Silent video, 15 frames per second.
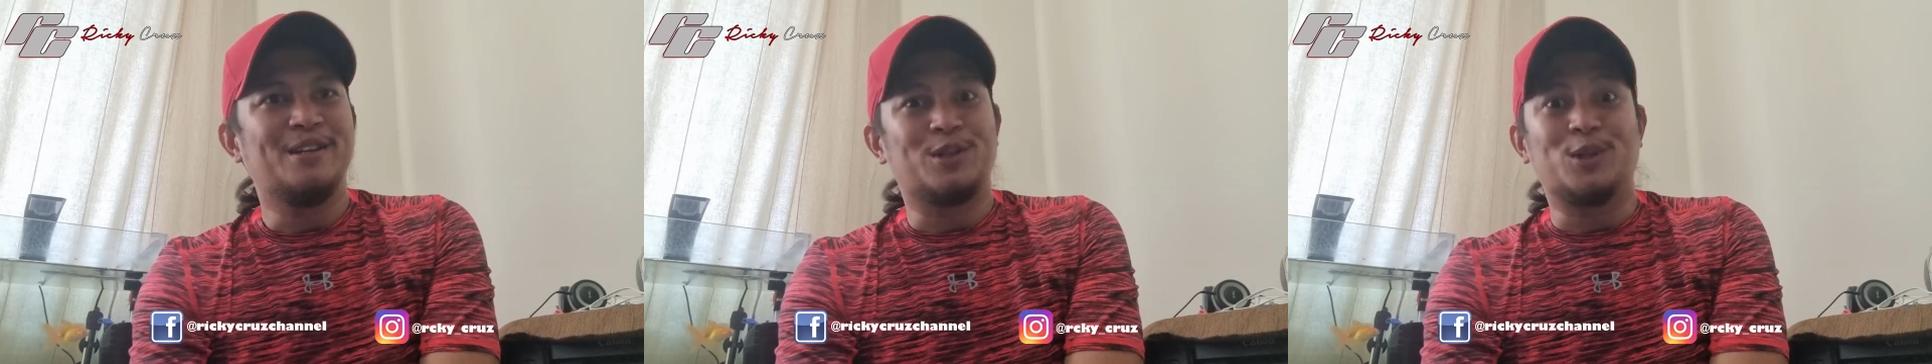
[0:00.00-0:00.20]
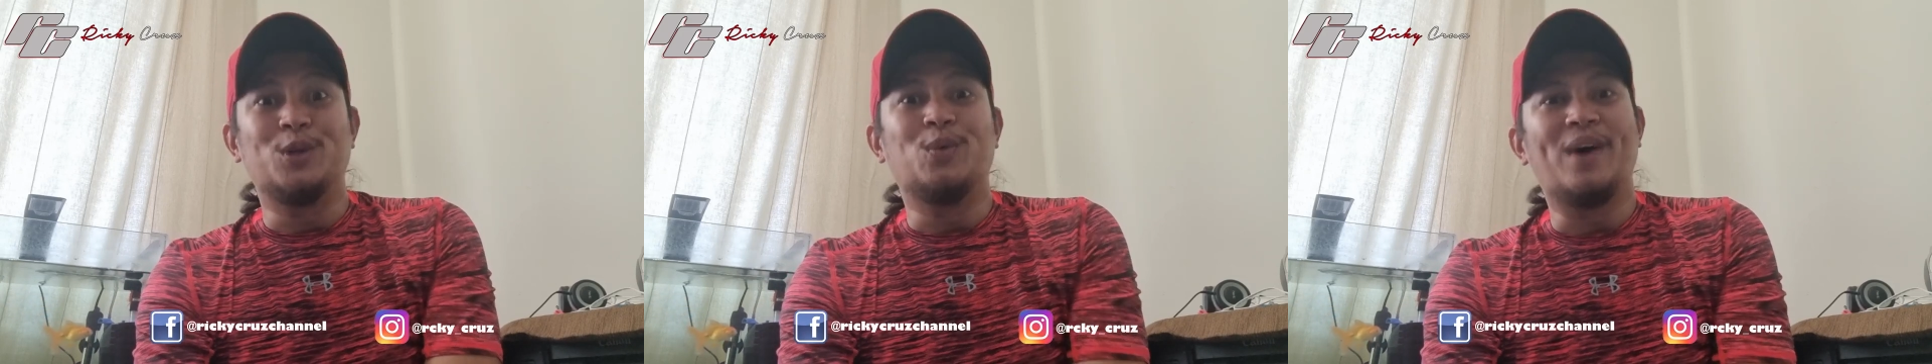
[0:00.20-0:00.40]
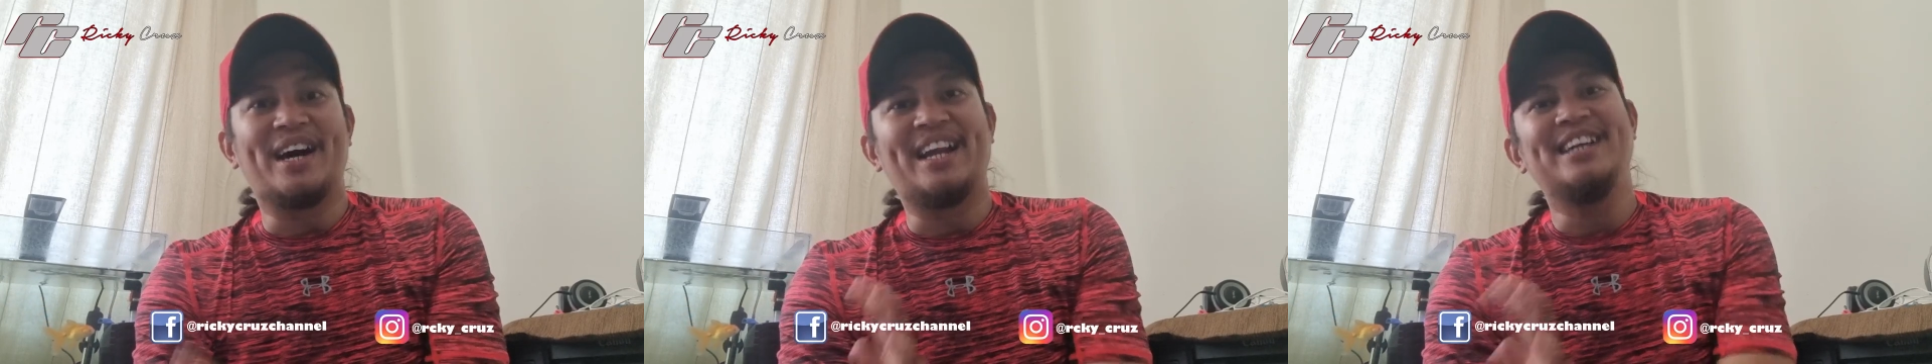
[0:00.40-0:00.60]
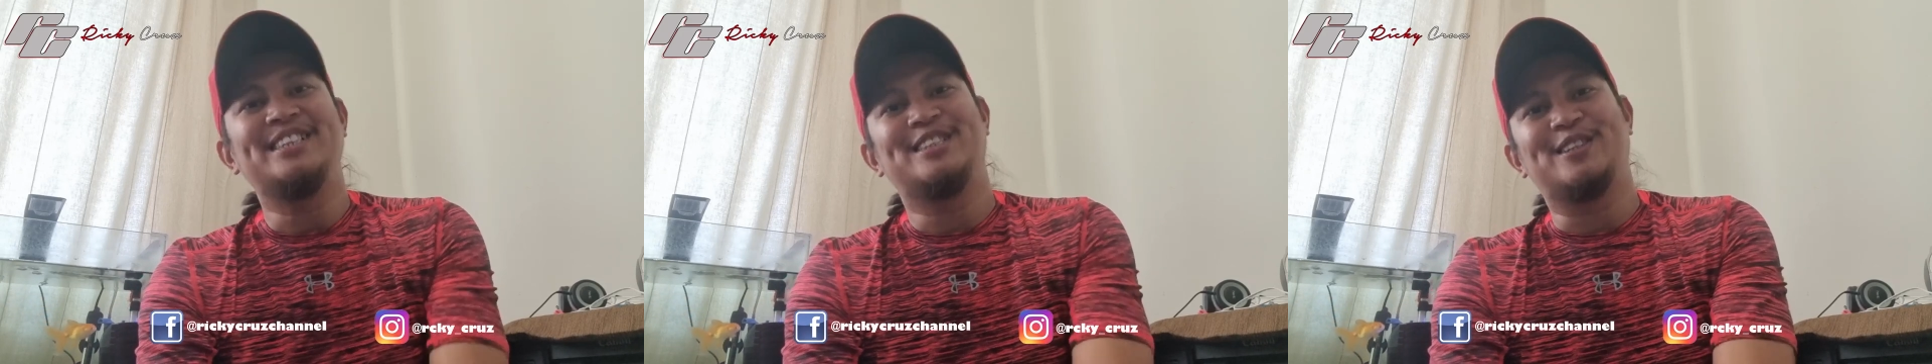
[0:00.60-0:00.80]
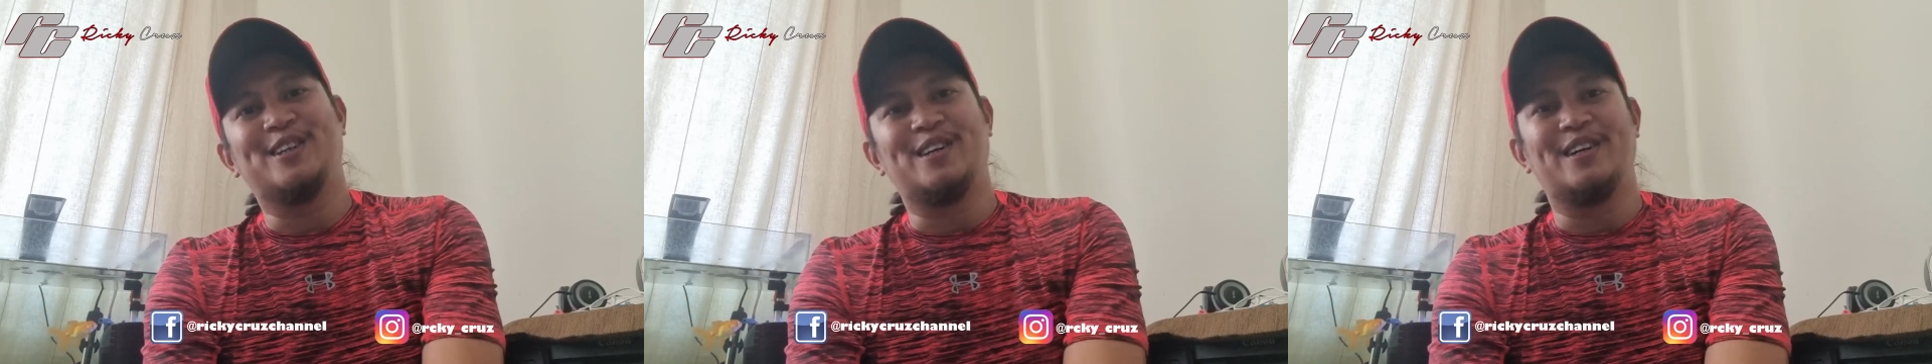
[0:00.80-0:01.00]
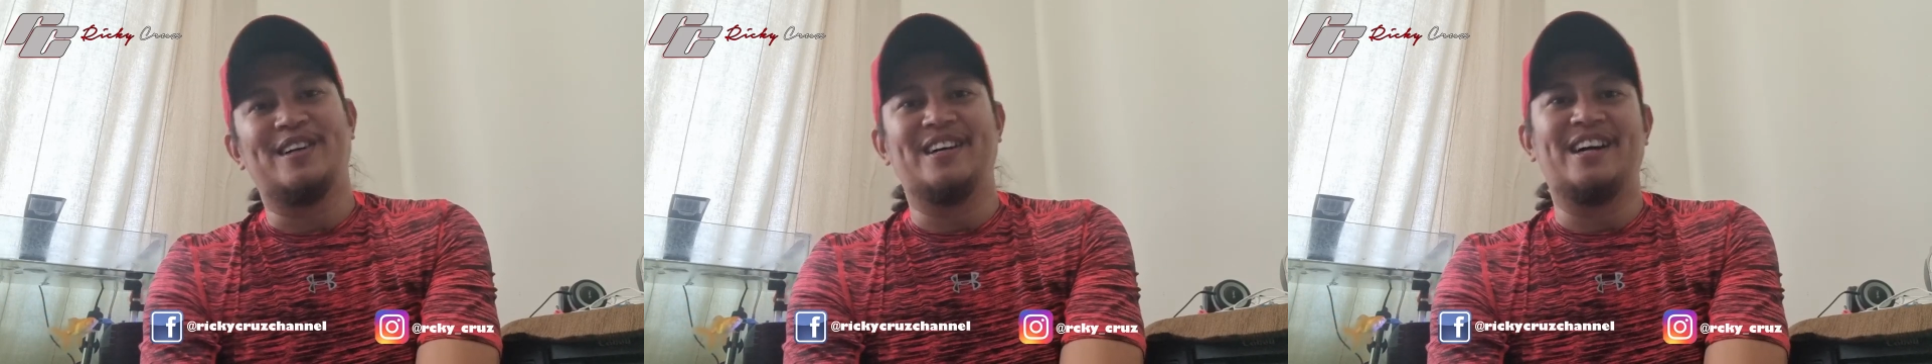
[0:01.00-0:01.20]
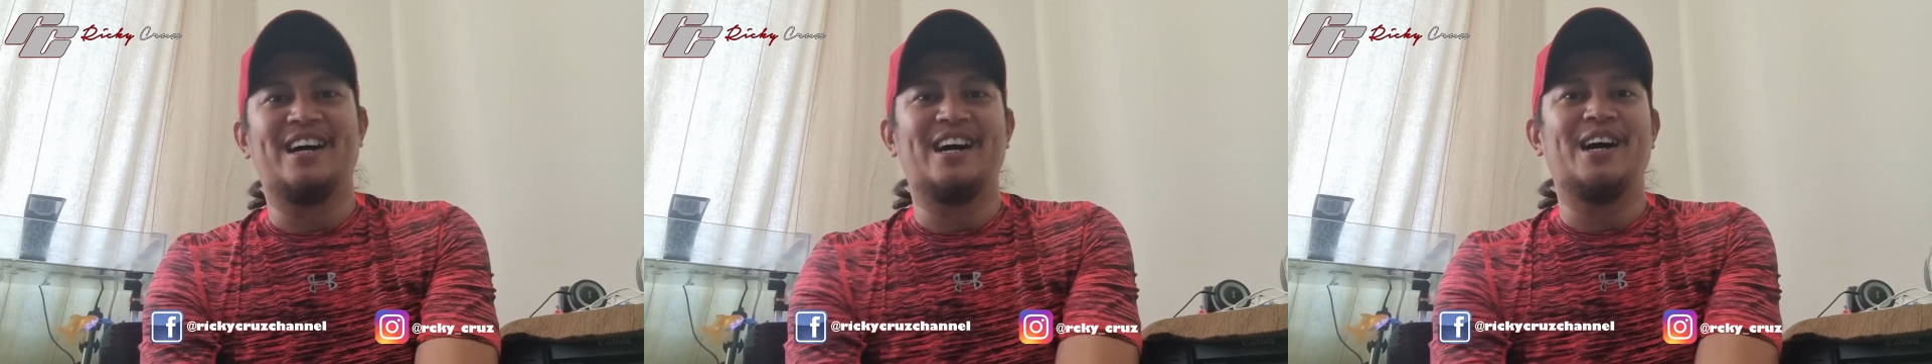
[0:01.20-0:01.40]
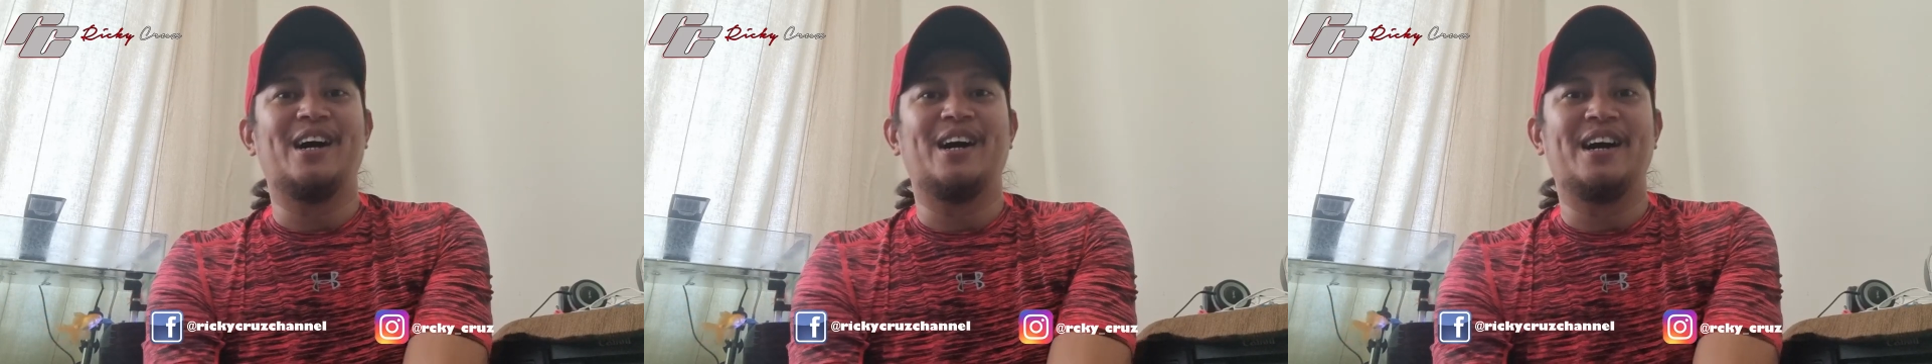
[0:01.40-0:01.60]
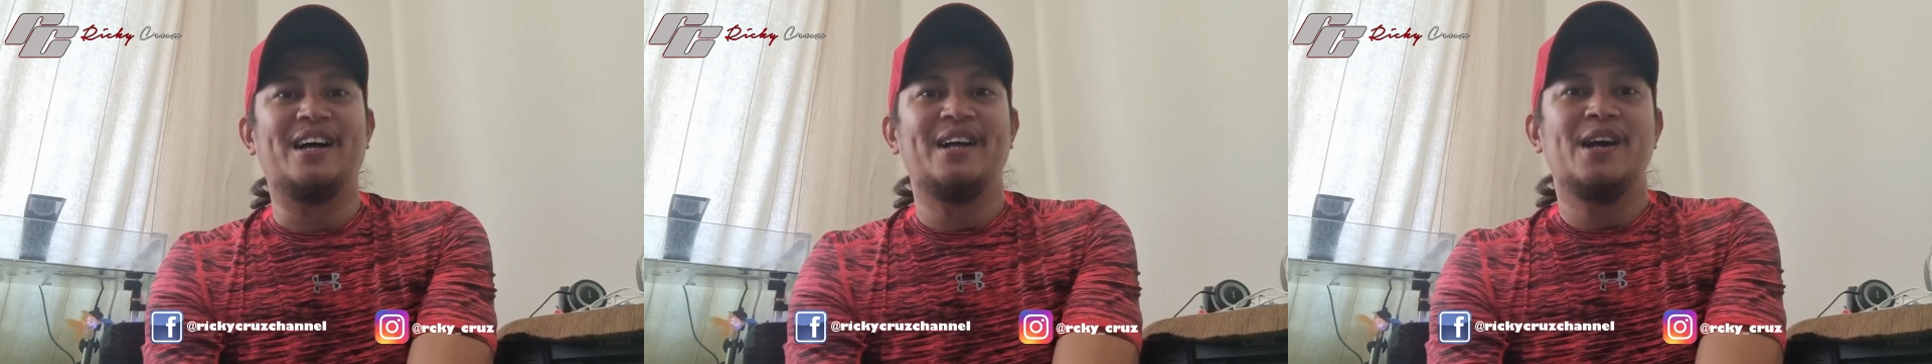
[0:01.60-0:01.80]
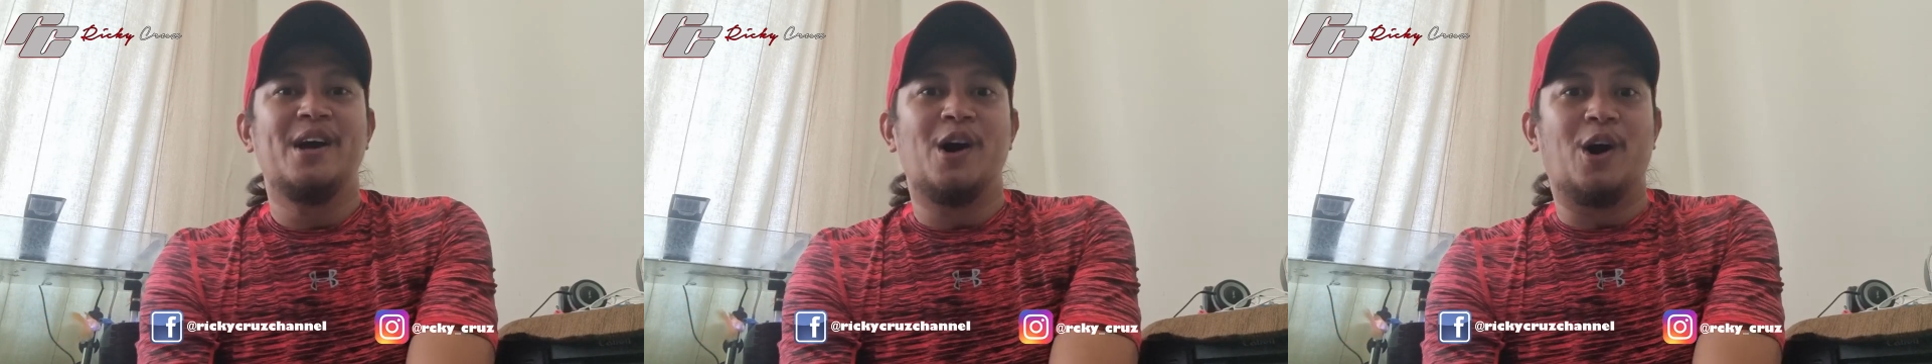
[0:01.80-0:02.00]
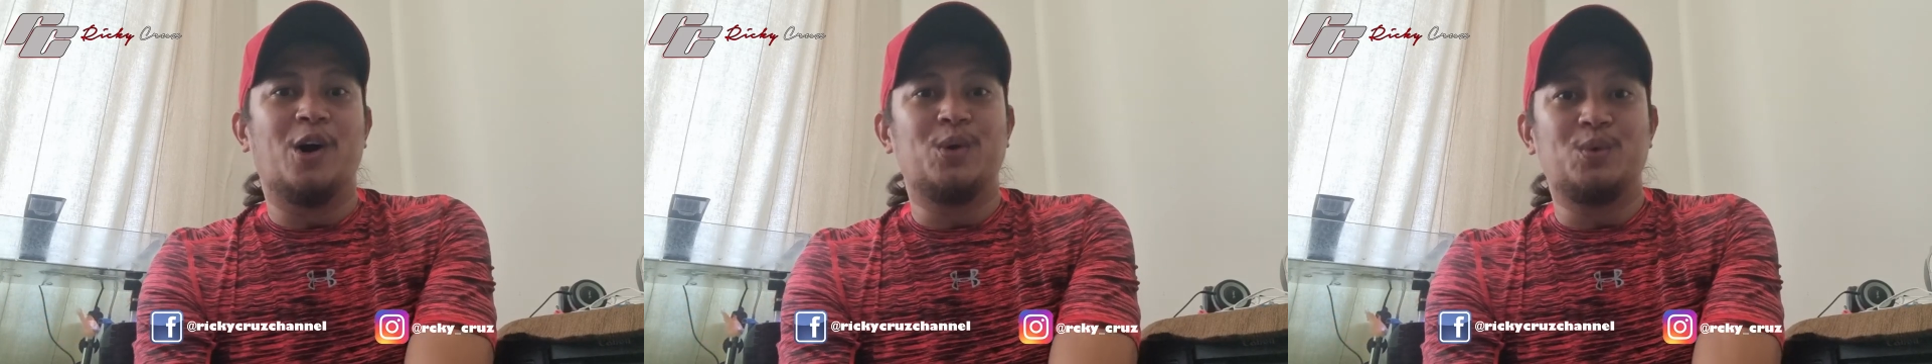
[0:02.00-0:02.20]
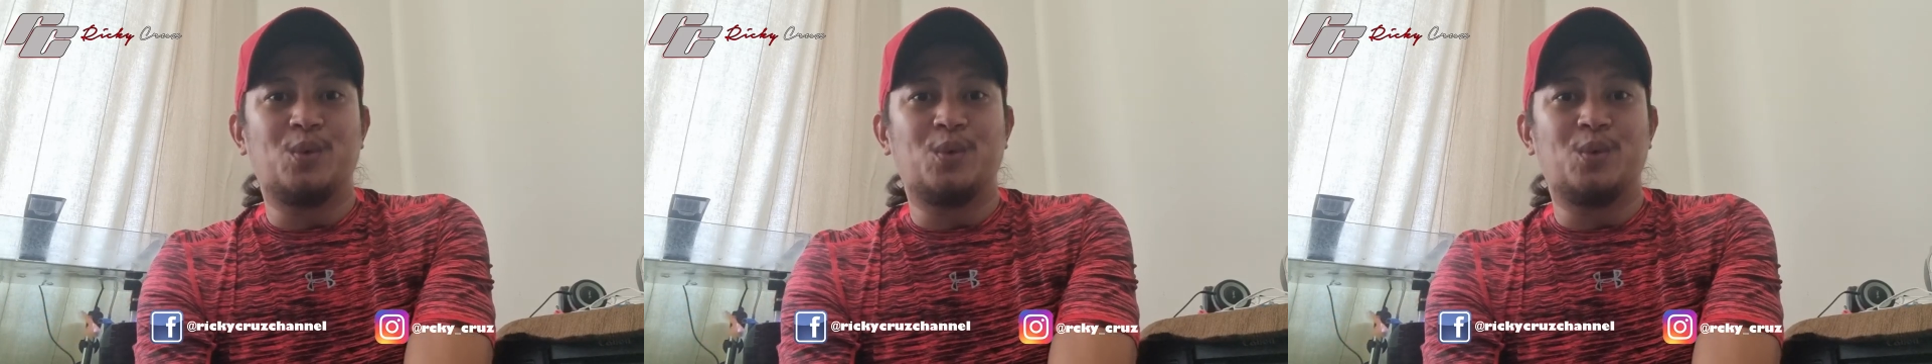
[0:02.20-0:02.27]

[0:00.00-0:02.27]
to what I saw on the